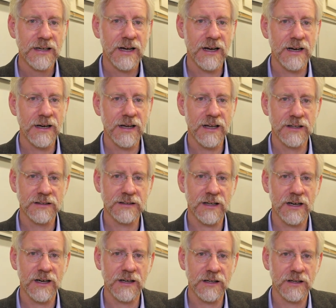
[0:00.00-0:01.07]
Uh, and
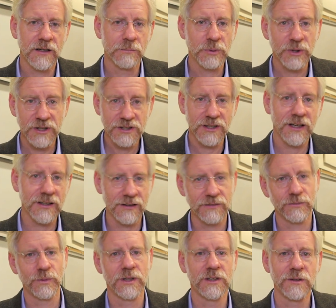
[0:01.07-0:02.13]
I appreciate
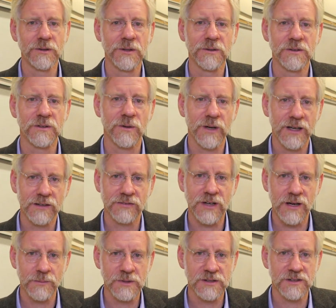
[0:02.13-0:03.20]
it when you use Creative
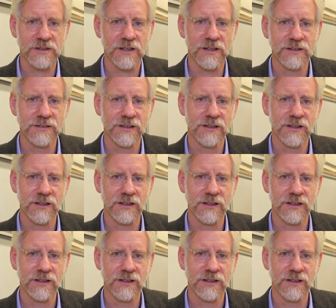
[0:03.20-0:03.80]
Commons on,